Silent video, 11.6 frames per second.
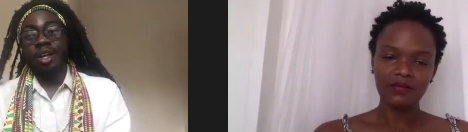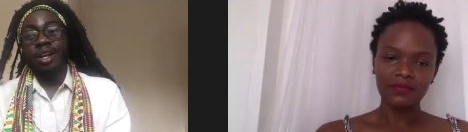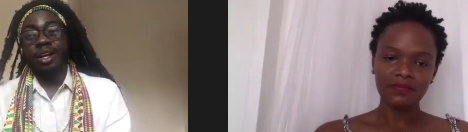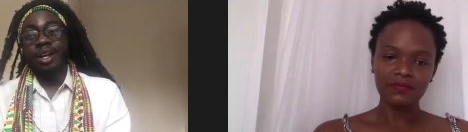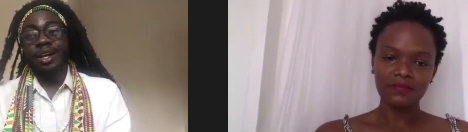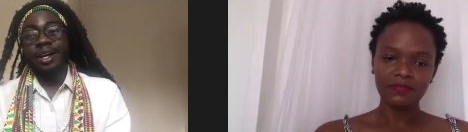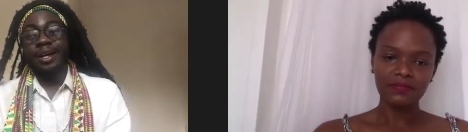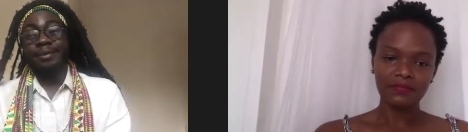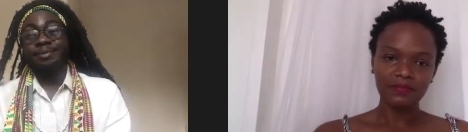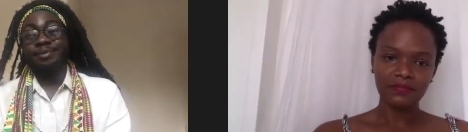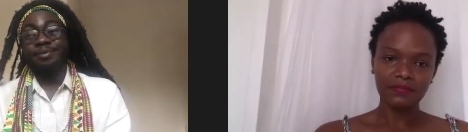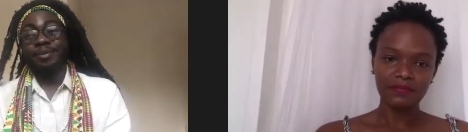
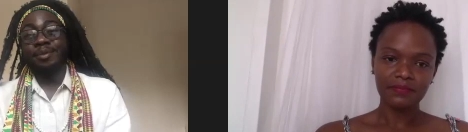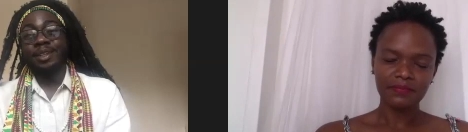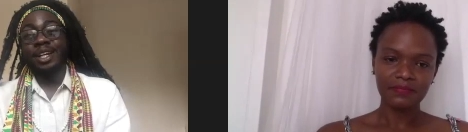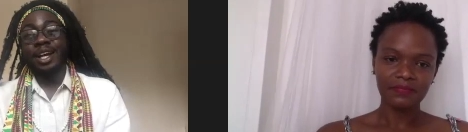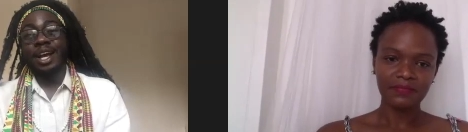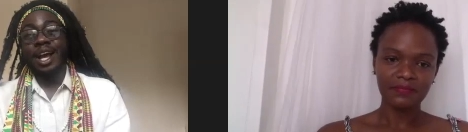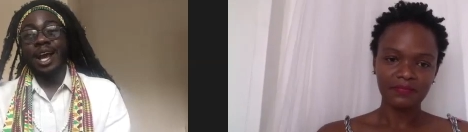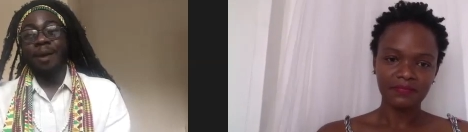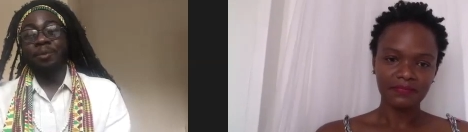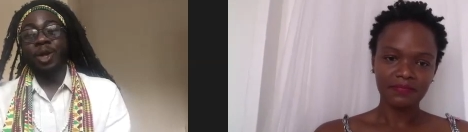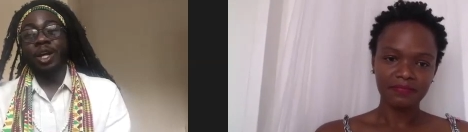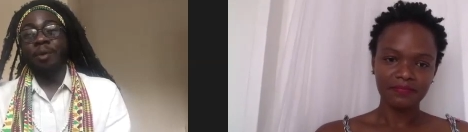Speaker 1: Um,
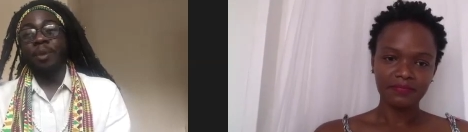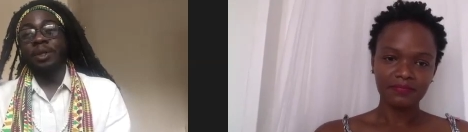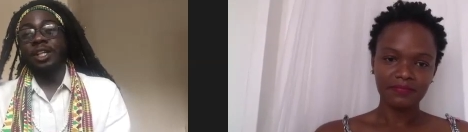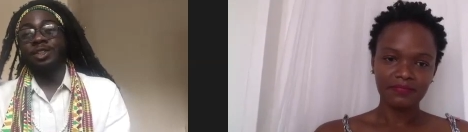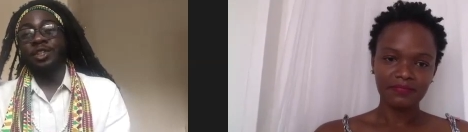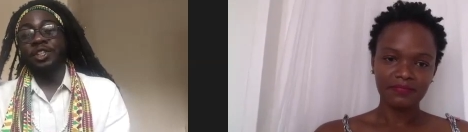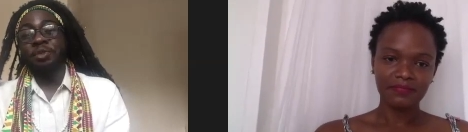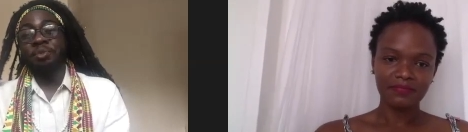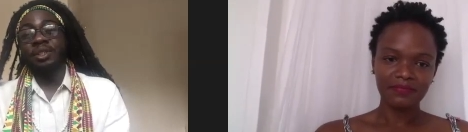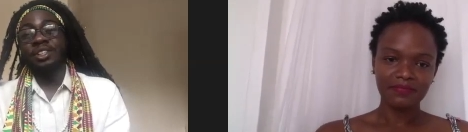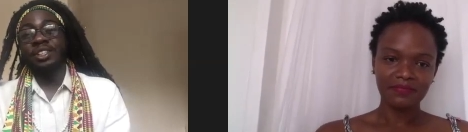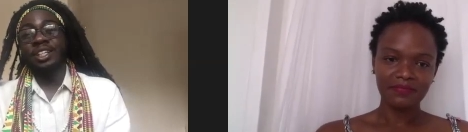I'm not I'm not as
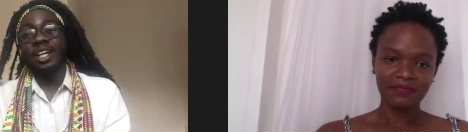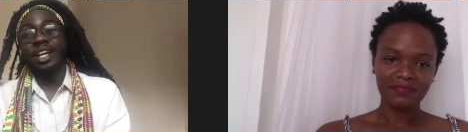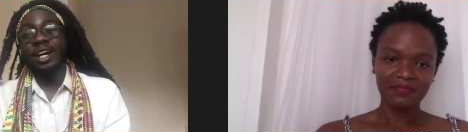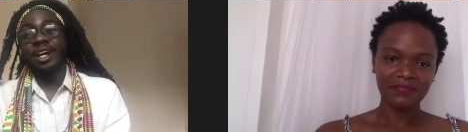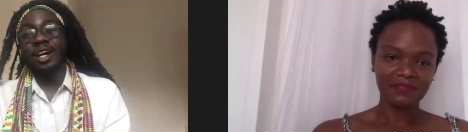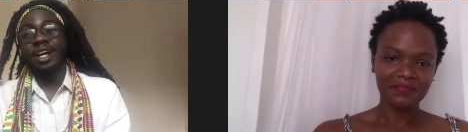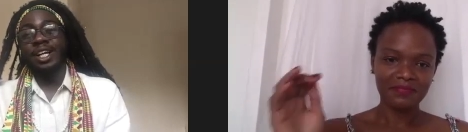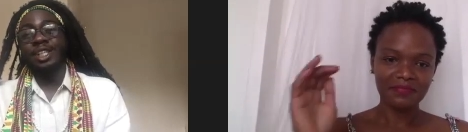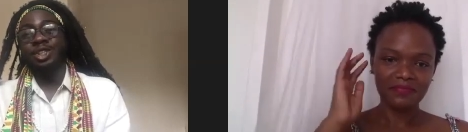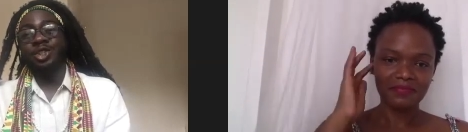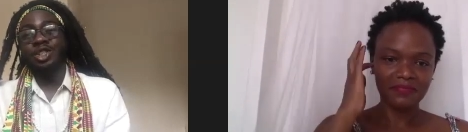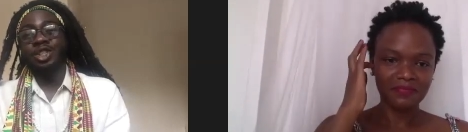regimented like a, a
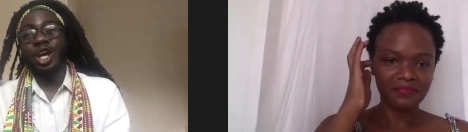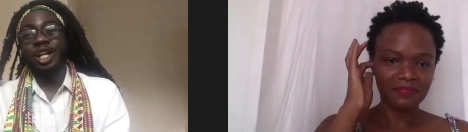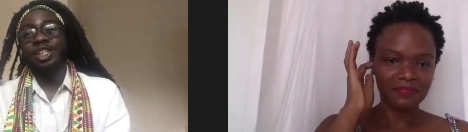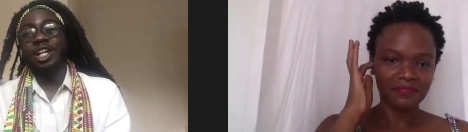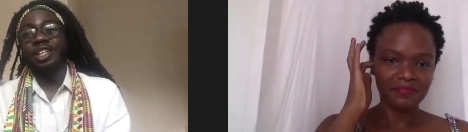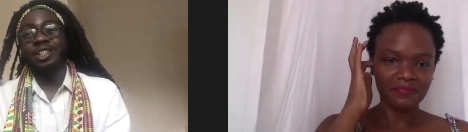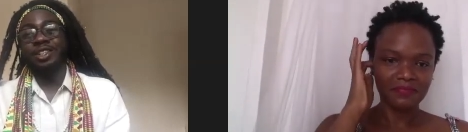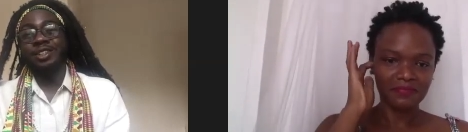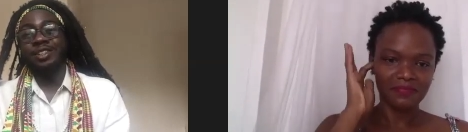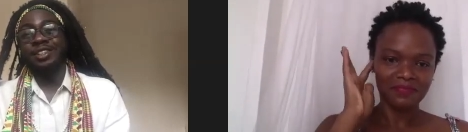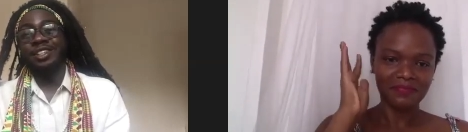drill sergeant, you know.